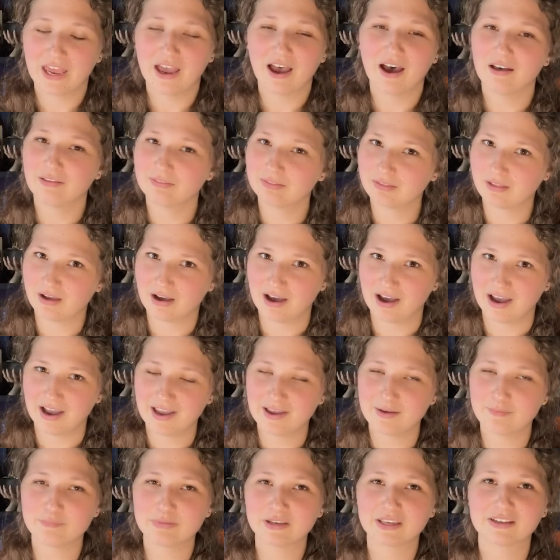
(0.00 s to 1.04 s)
a
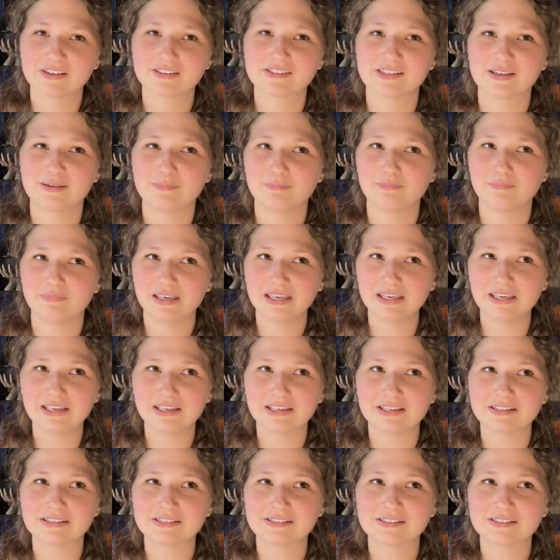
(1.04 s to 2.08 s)
lot because it
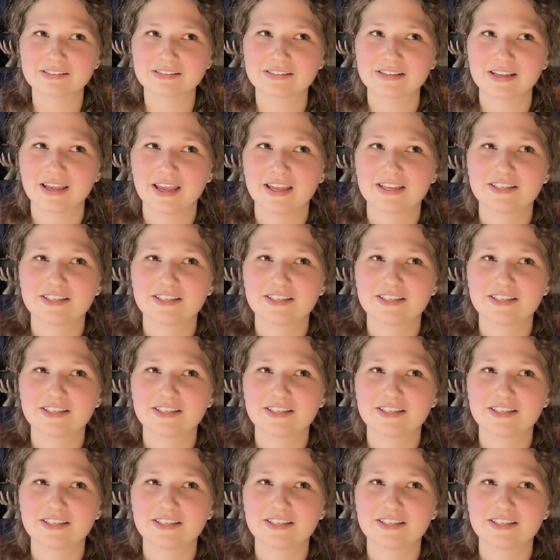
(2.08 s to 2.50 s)
means,